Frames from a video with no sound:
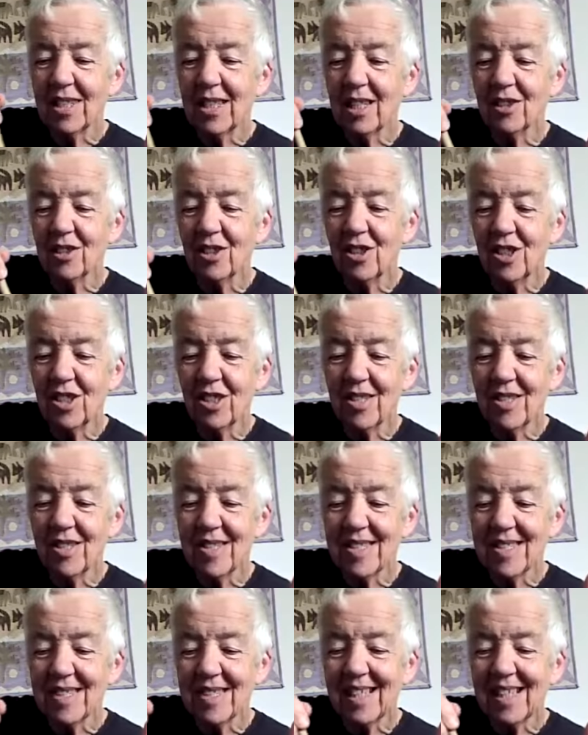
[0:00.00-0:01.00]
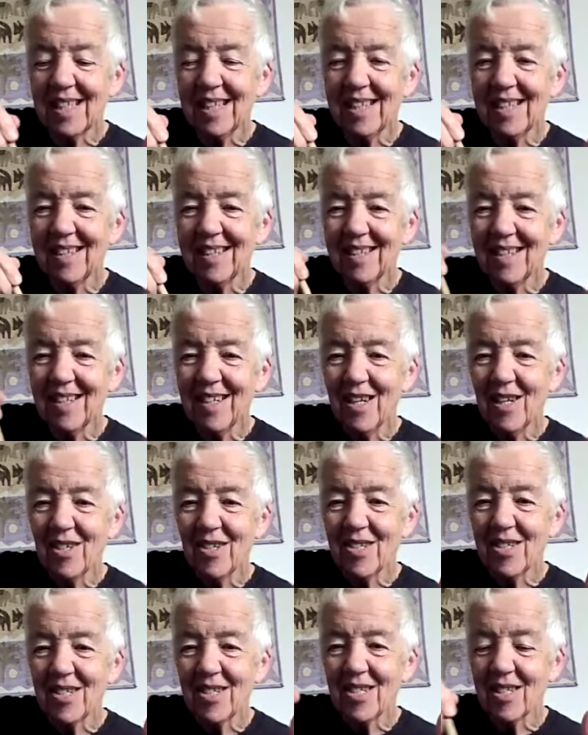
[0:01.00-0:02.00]
gungy and sticky.
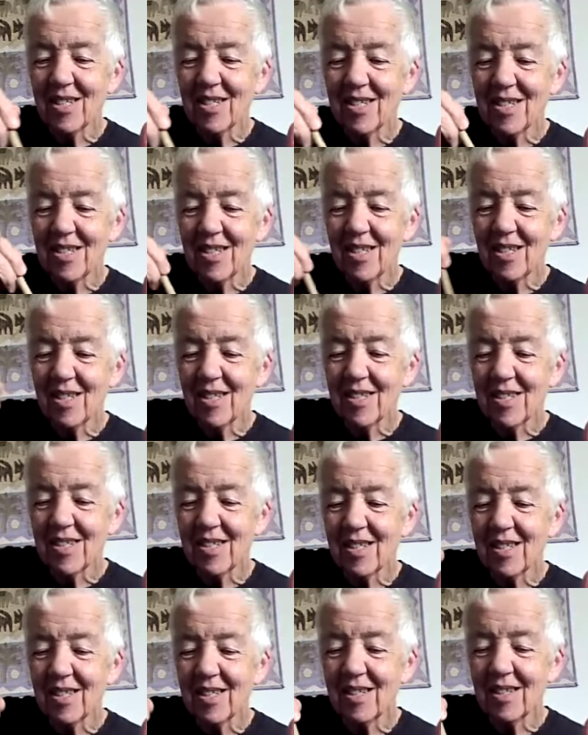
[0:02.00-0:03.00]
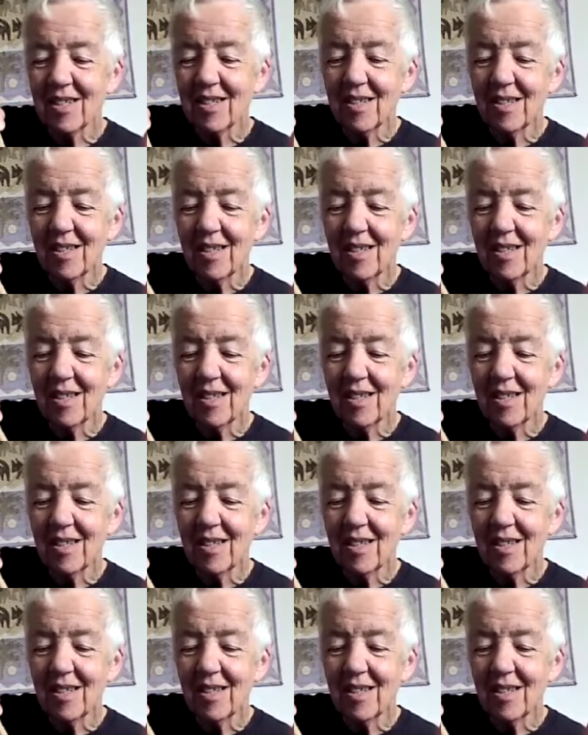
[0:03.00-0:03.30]
Stir, stir, stir.